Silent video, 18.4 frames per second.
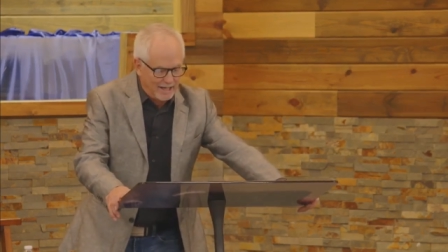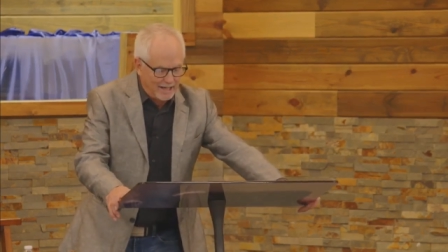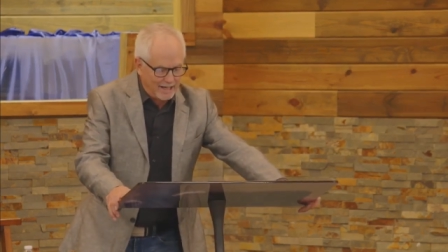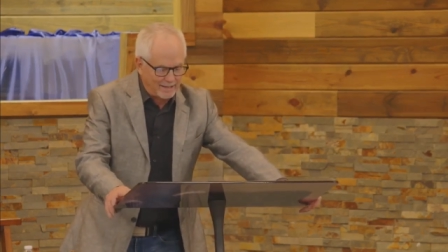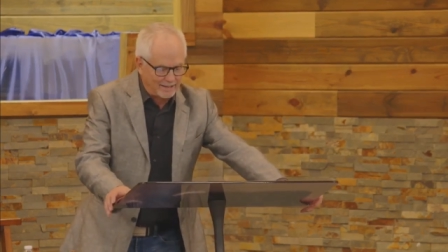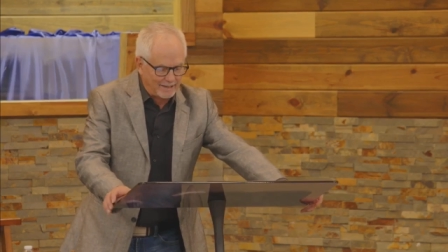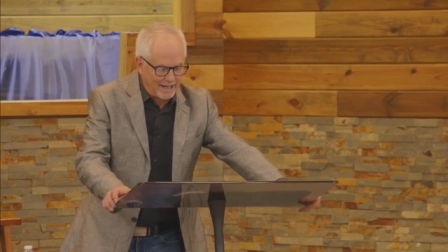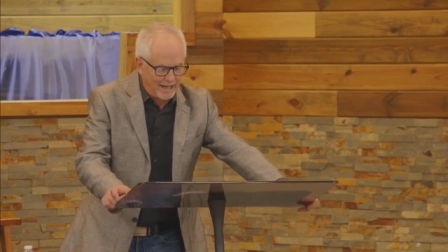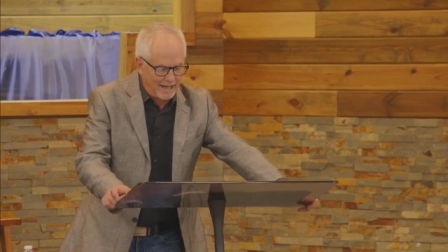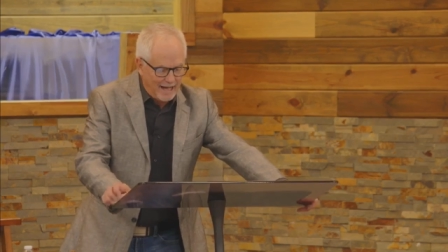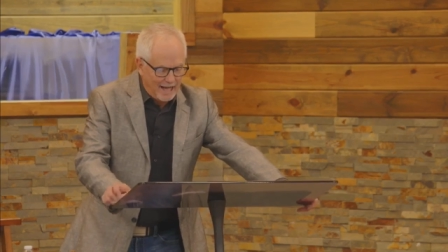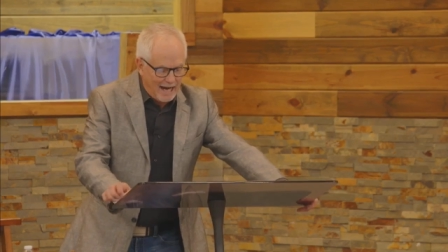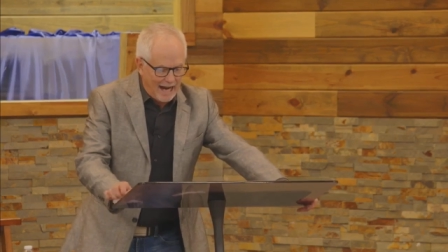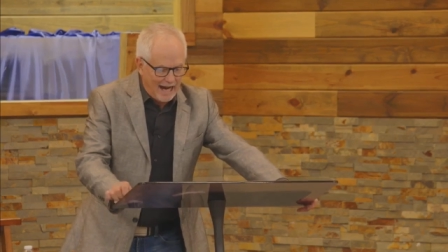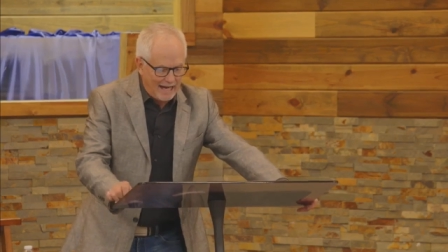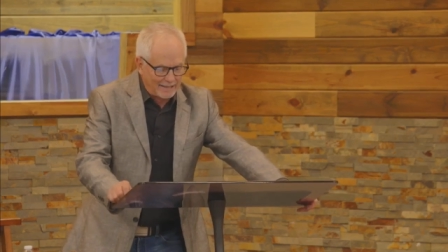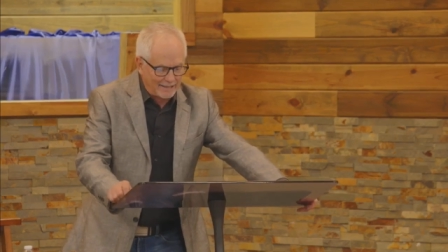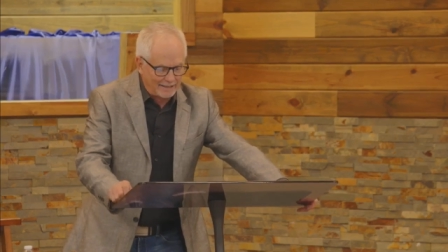He said,
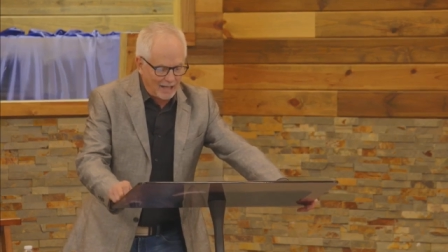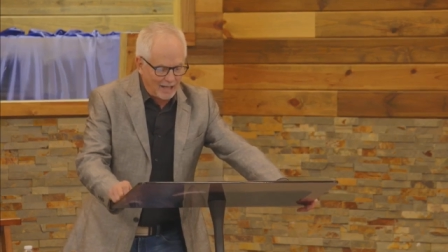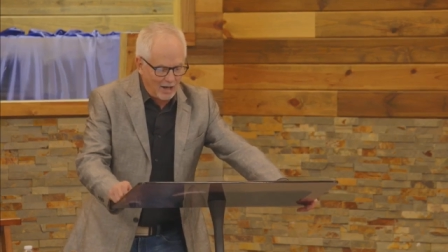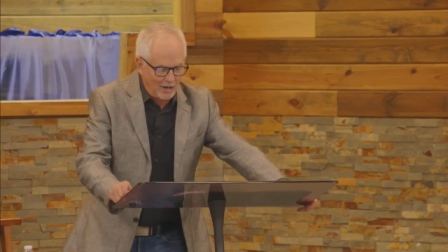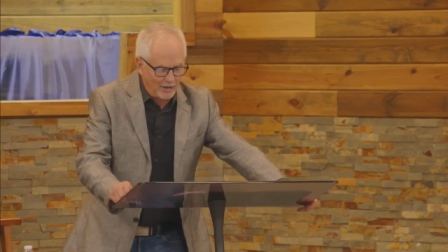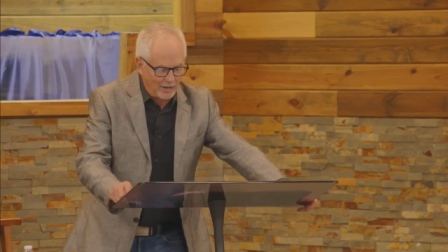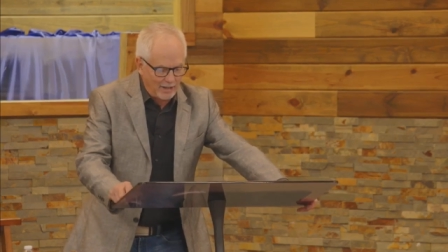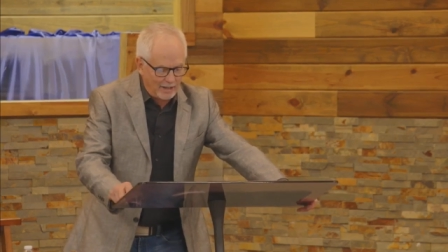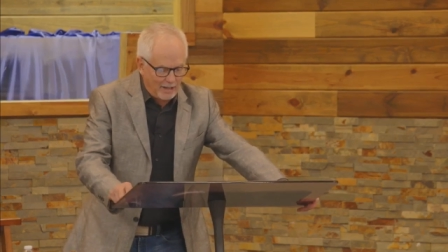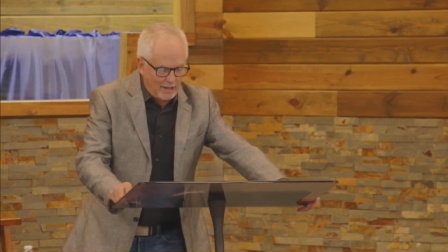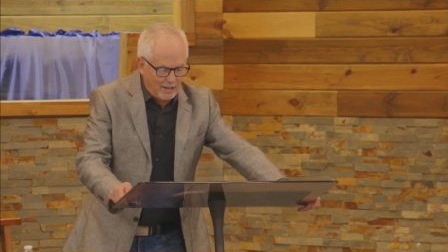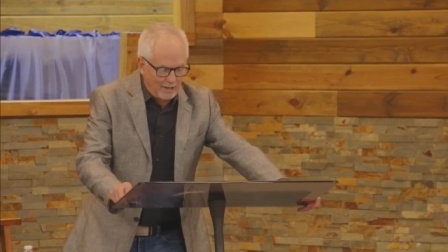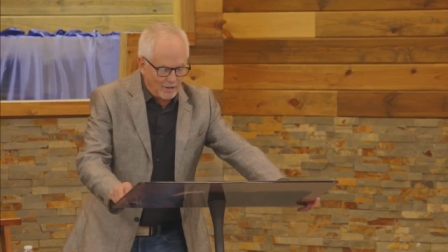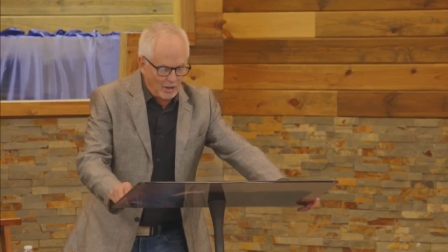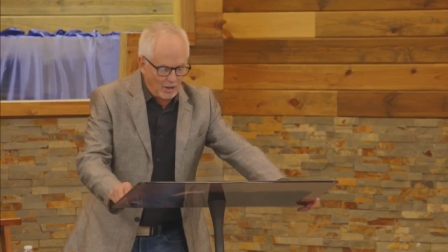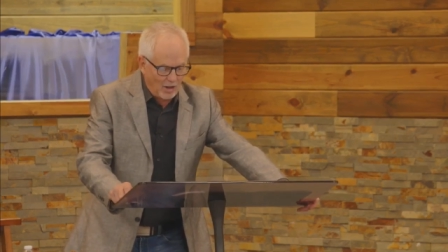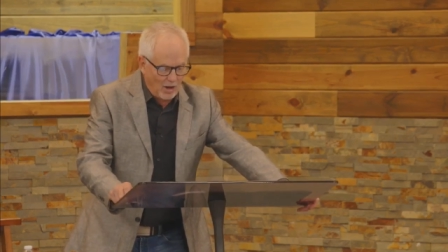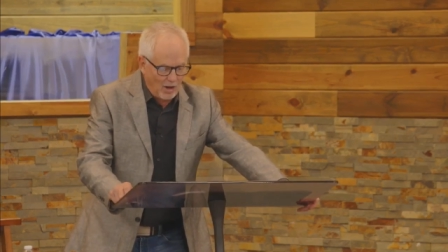I saw the,
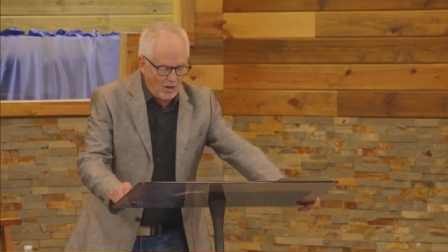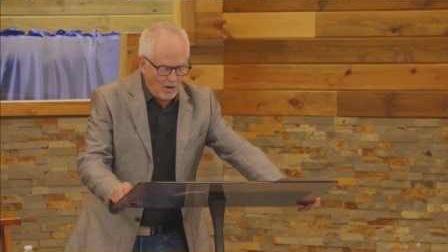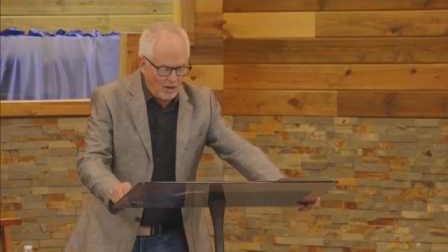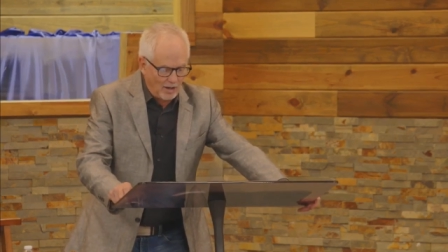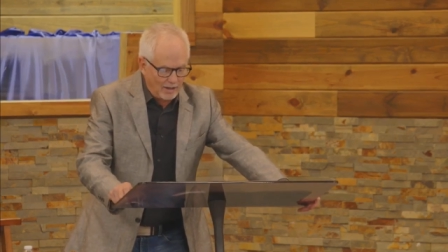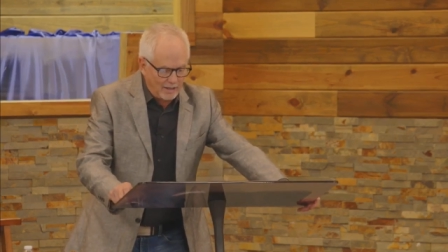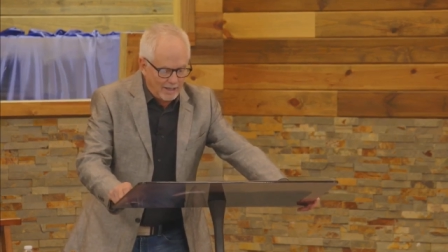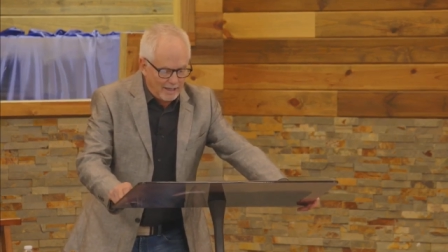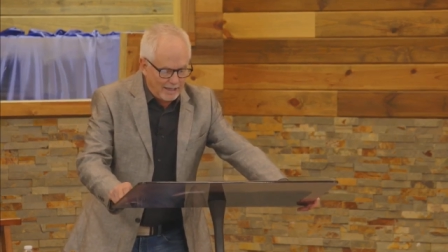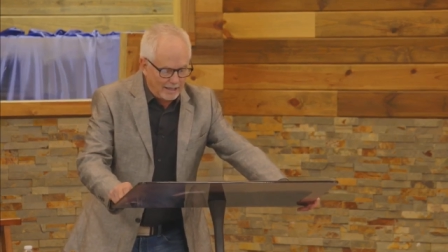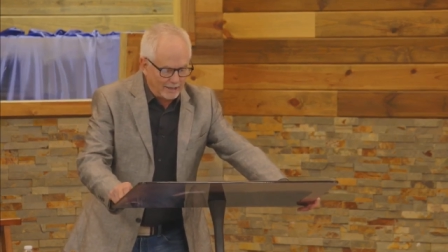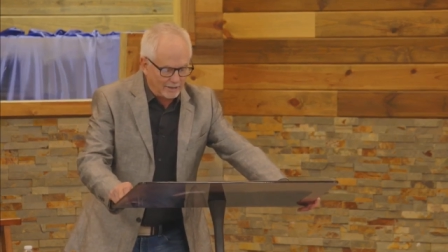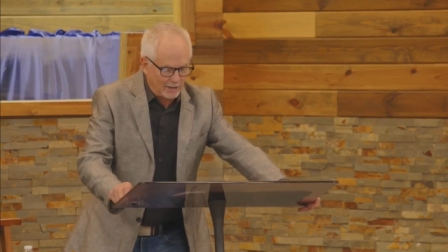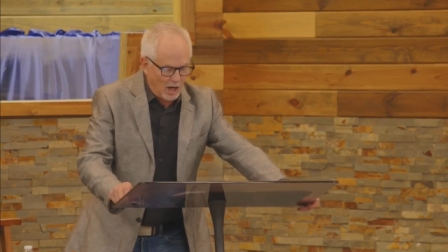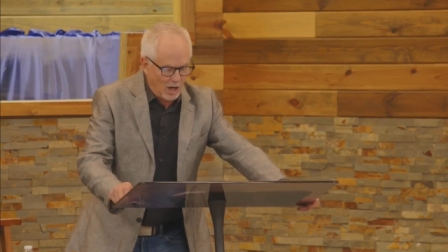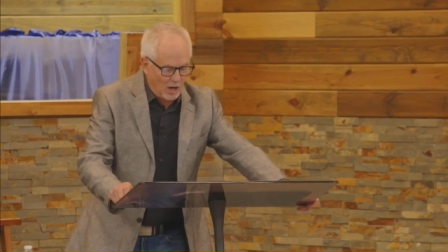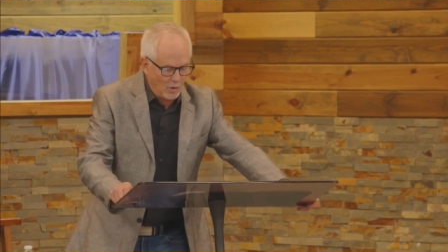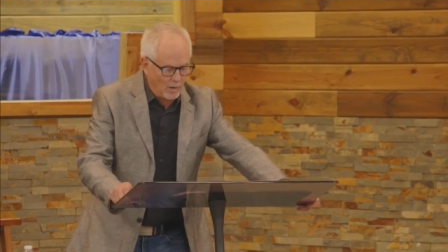the Lord is
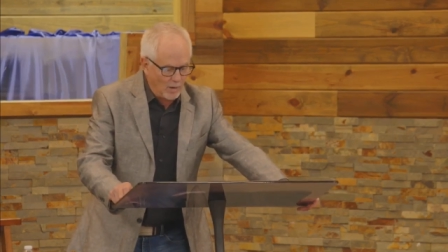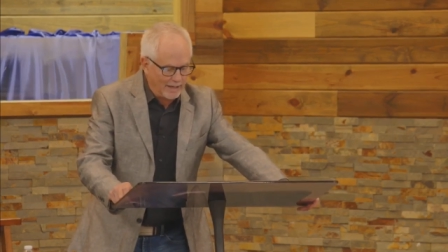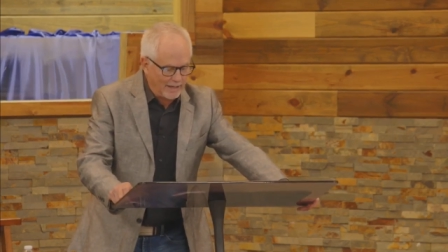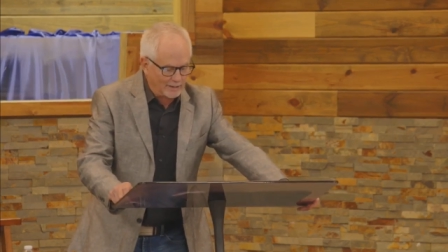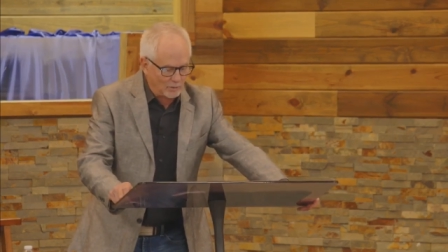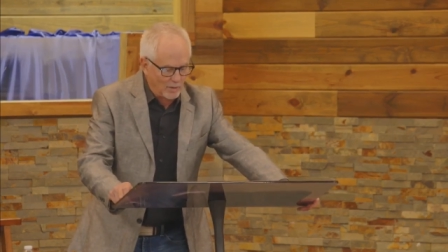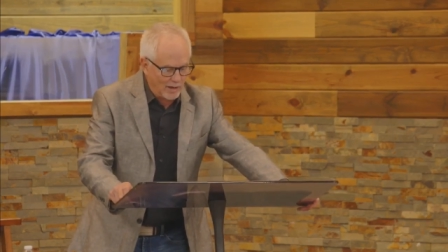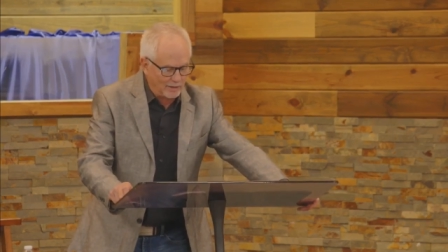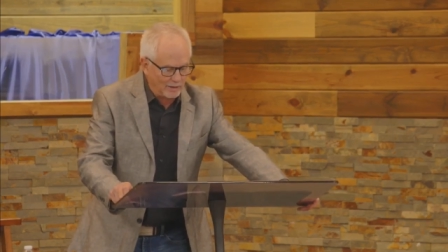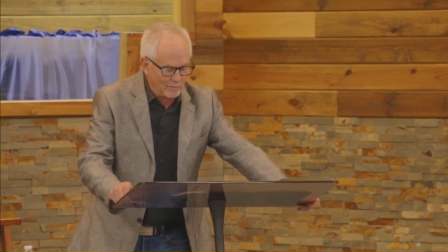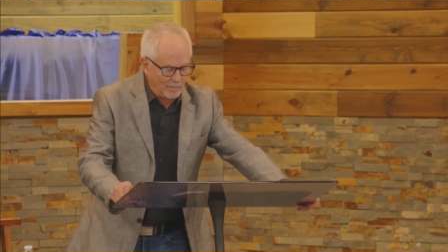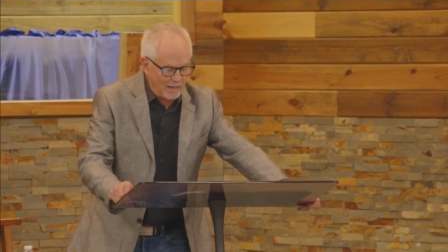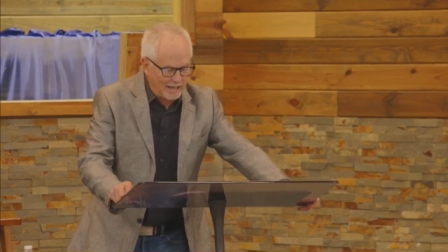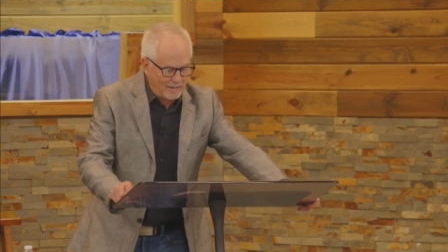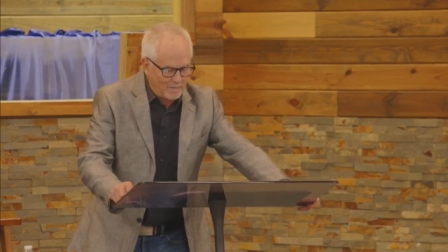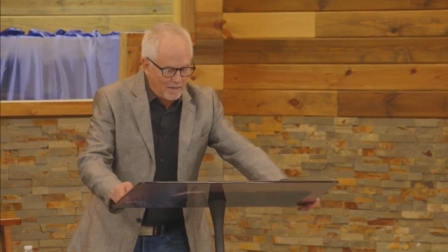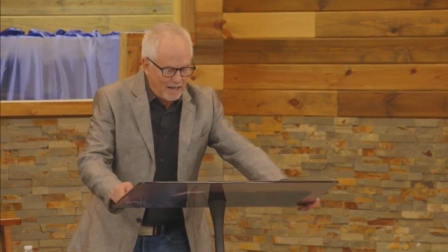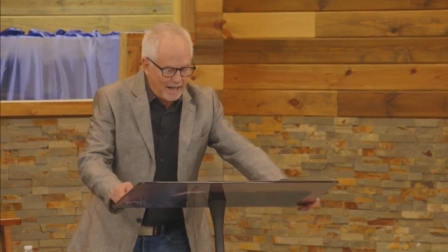always with
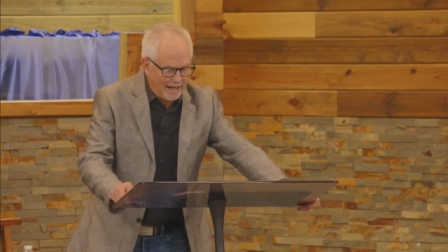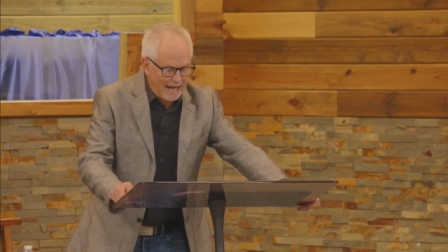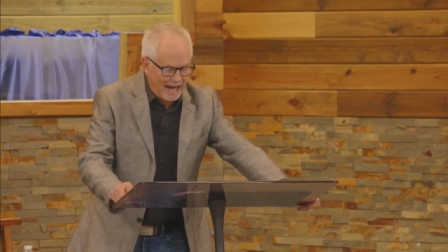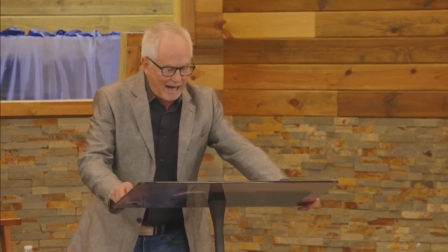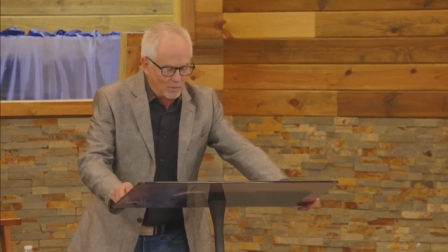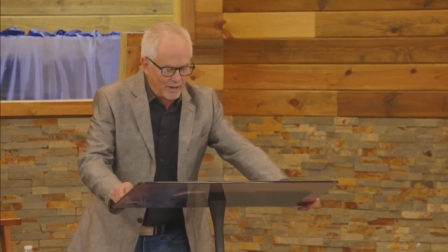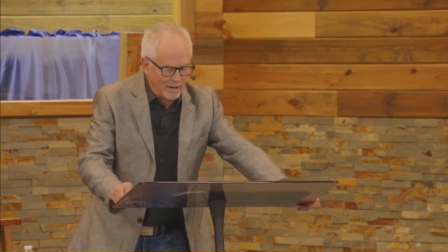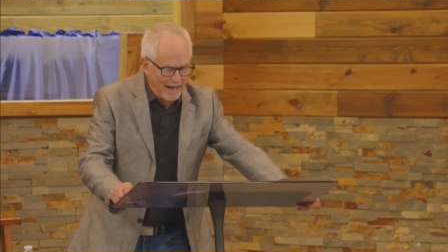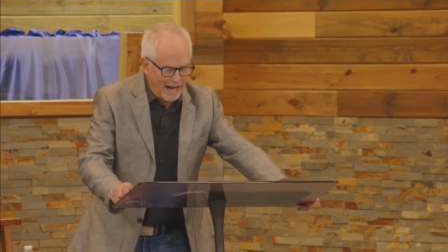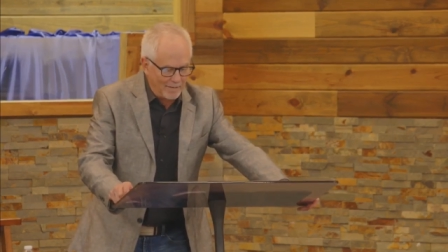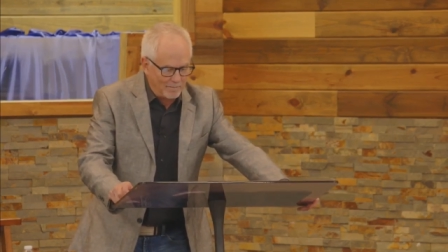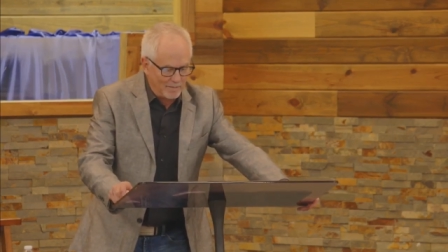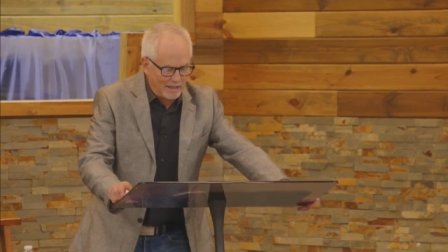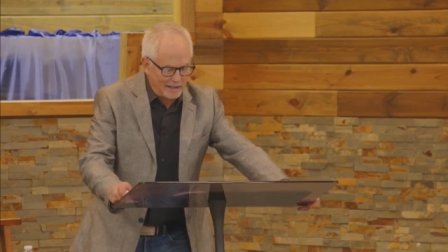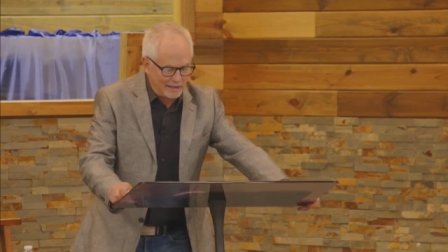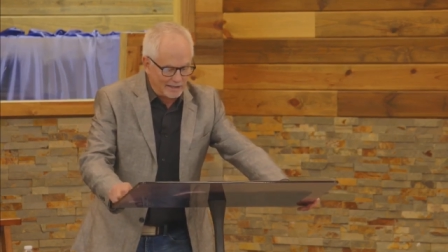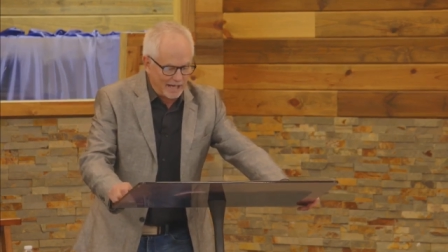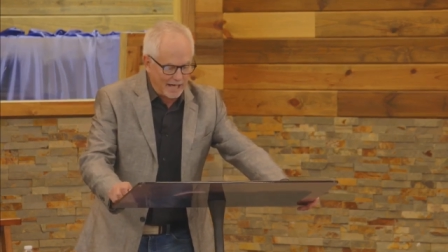me, and I will not
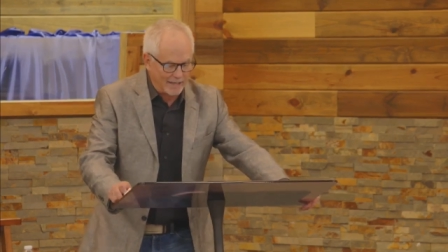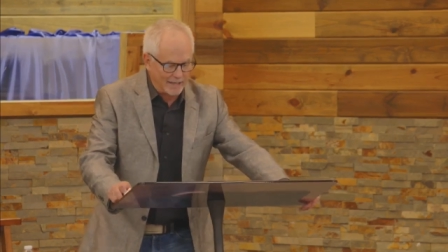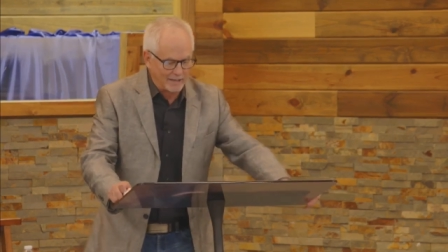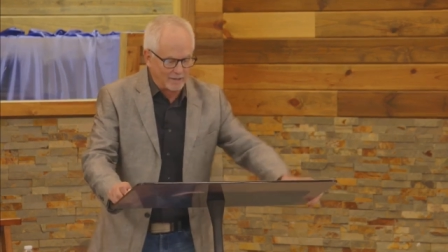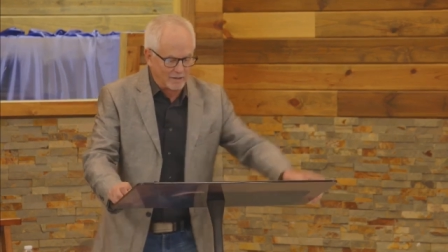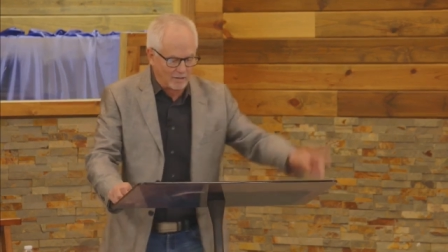be shaken.